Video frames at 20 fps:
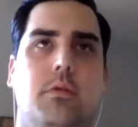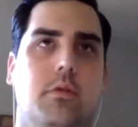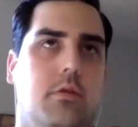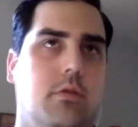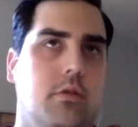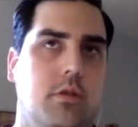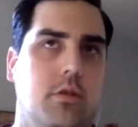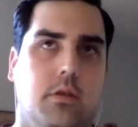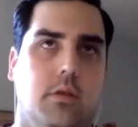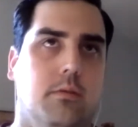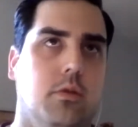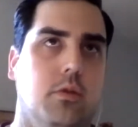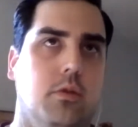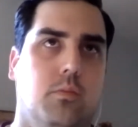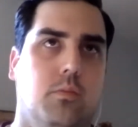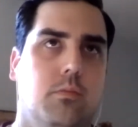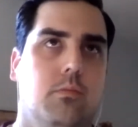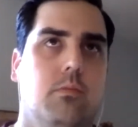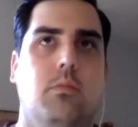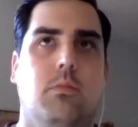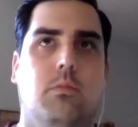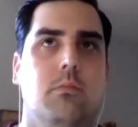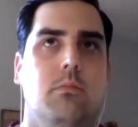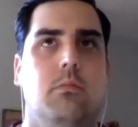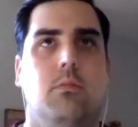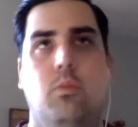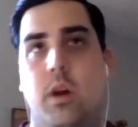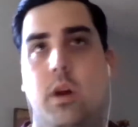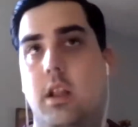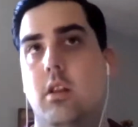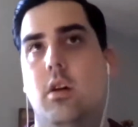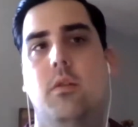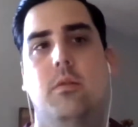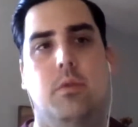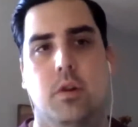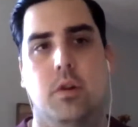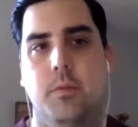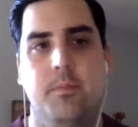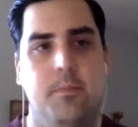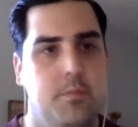delivered well
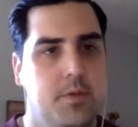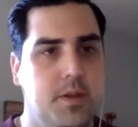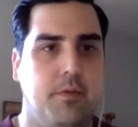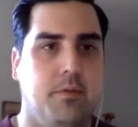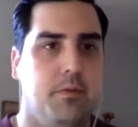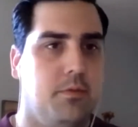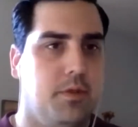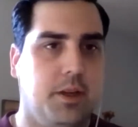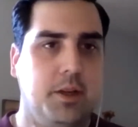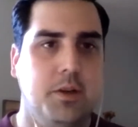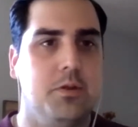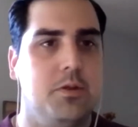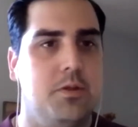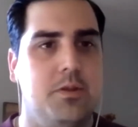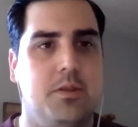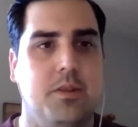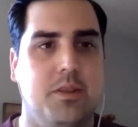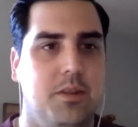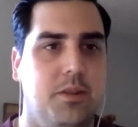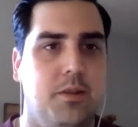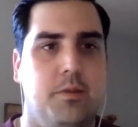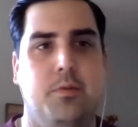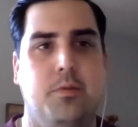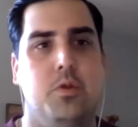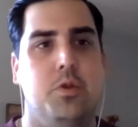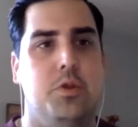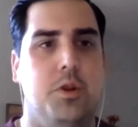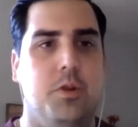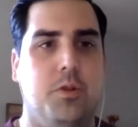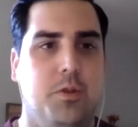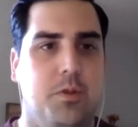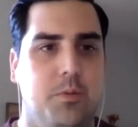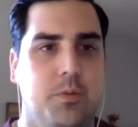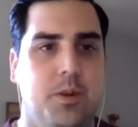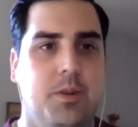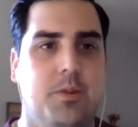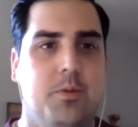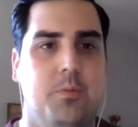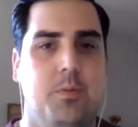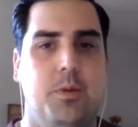over 7 figures the first year that
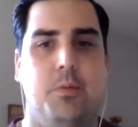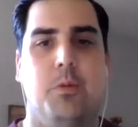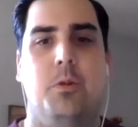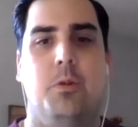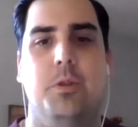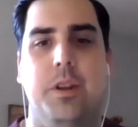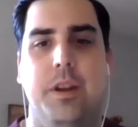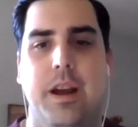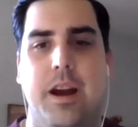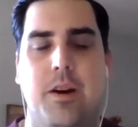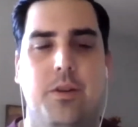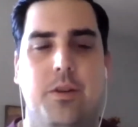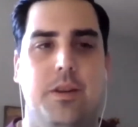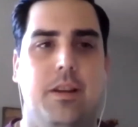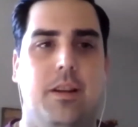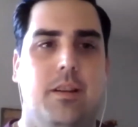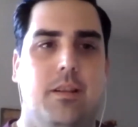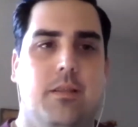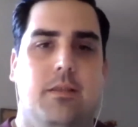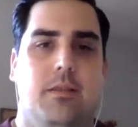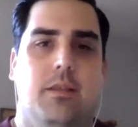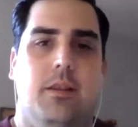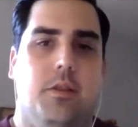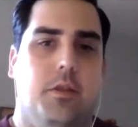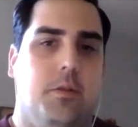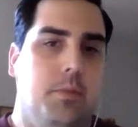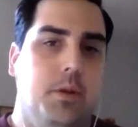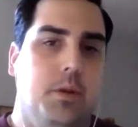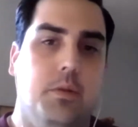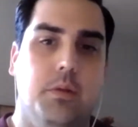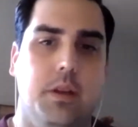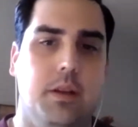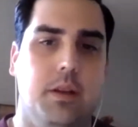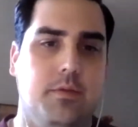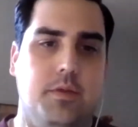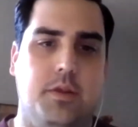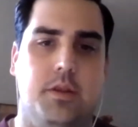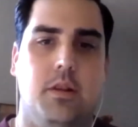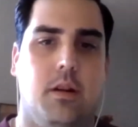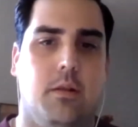we rolled it out. And the beauty of
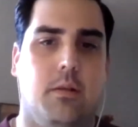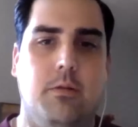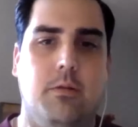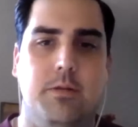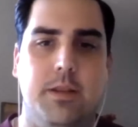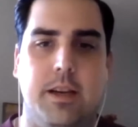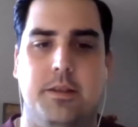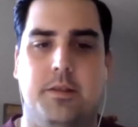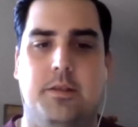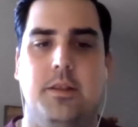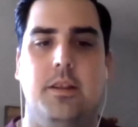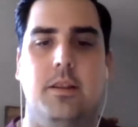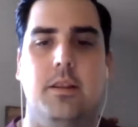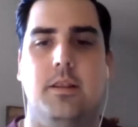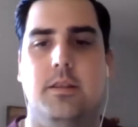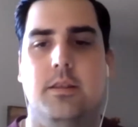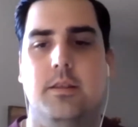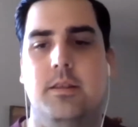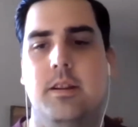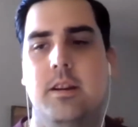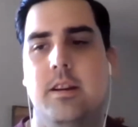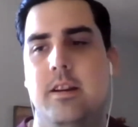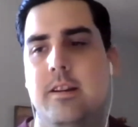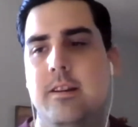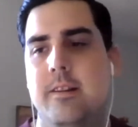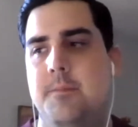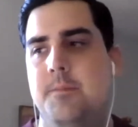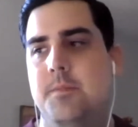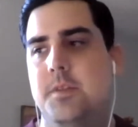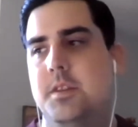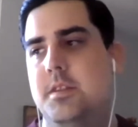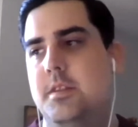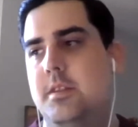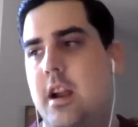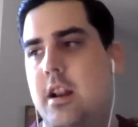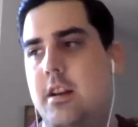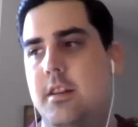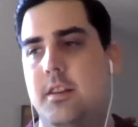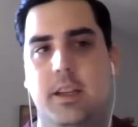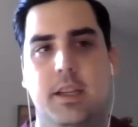CRO testing is it's
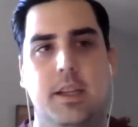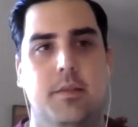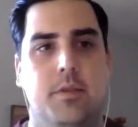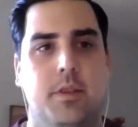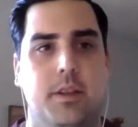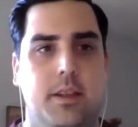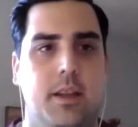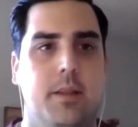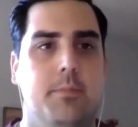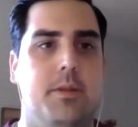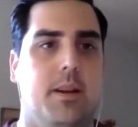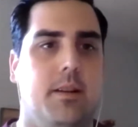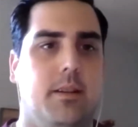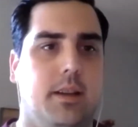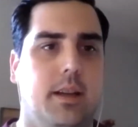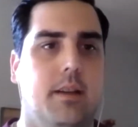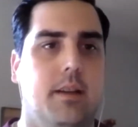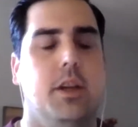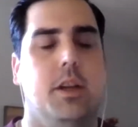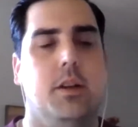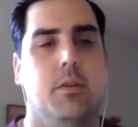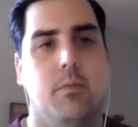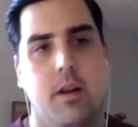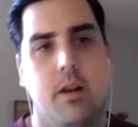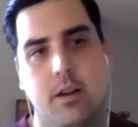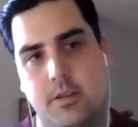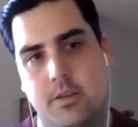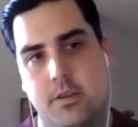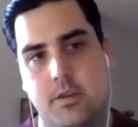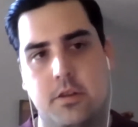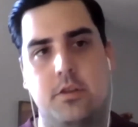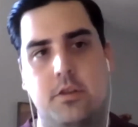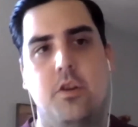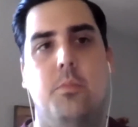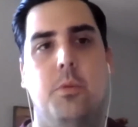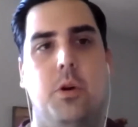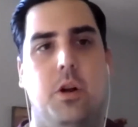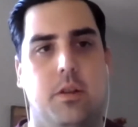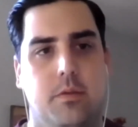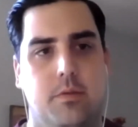kind of the gift that keeps on giving, right? It's a
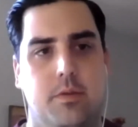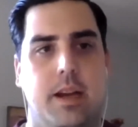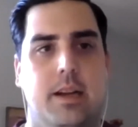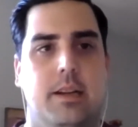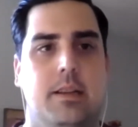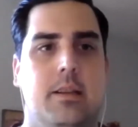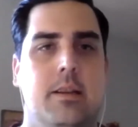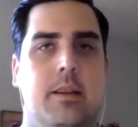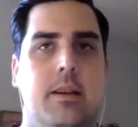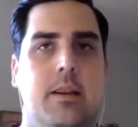snowball effect.